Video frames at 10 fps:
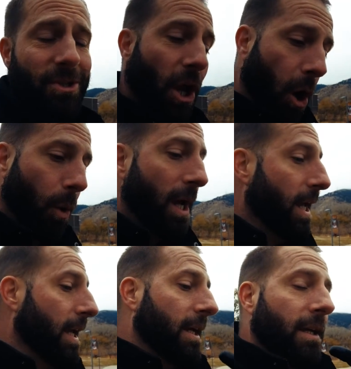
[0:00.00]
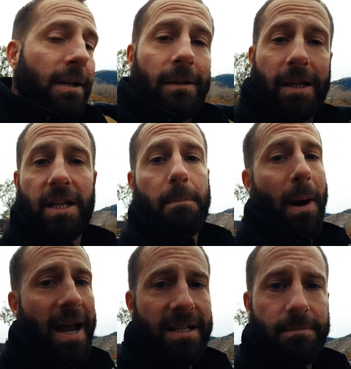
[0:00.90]
So can you
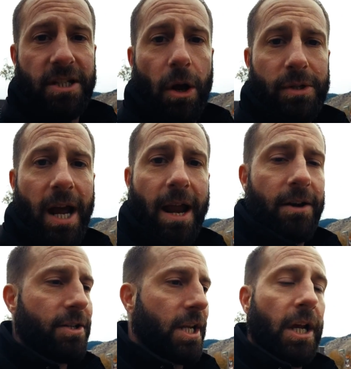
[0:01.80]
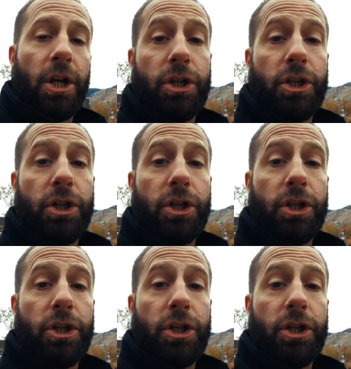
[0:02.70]
buy some snow tires?